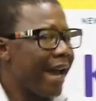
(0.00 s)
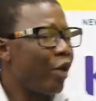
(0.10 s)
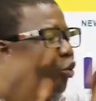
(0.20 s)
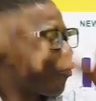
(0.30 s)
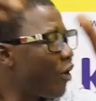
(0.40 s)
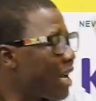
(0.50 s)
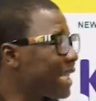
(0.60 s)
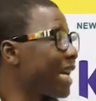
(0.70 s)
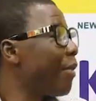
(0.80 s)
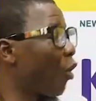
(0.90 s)
ene kofo
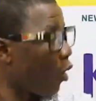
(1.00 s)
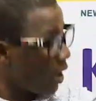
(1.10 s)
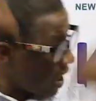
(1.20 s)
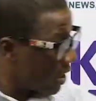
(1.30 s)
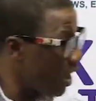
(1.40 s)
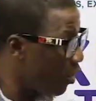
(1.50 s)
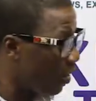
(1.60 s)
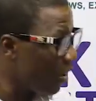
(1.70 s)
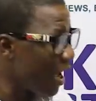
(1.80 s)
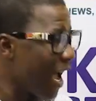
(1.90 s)
nyansa be contest no
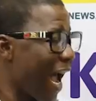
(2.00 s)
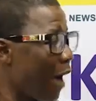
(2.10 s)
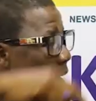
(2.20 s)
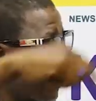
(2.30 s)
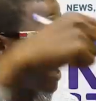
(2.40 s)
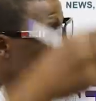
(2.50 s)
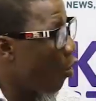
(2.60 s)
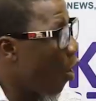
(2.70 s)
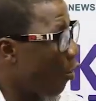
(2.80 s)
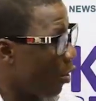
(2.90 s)
ema de no
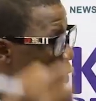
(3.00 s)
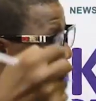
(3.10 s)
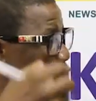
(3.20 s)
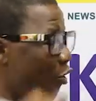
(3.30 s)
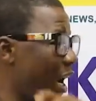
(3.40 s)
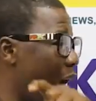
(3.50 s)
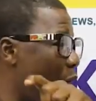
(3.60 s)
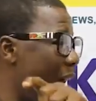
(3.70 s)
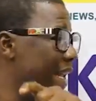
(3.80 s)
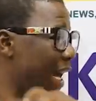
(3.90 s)
wo we no kofo na
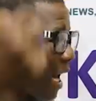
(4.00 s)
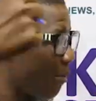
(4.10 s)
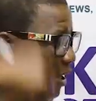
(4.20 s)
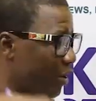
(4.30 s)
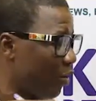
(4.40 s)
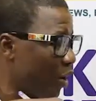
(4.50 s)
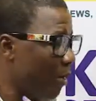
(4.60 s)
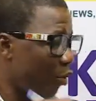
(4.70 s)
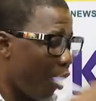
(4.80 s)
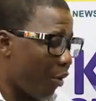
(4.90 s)
wa anya numbers no
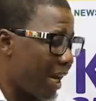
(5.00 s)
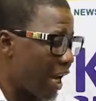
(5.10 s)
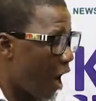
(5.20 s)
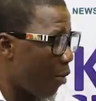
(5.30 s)
because hwe de na